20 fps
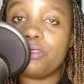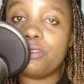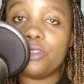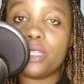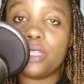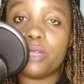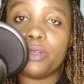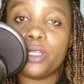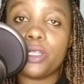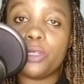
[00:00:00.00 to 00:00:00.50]
you
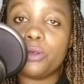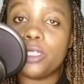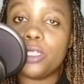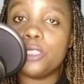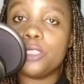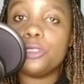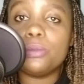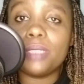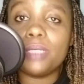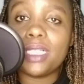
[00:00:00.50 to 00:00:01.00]
the way you
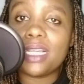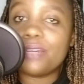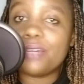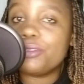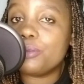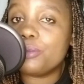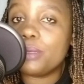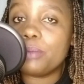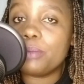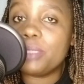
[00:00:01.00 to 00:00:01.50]
want to be loved,
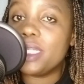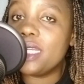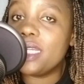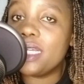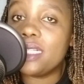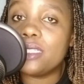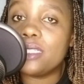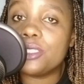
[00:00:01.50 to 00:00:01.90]
baby girl.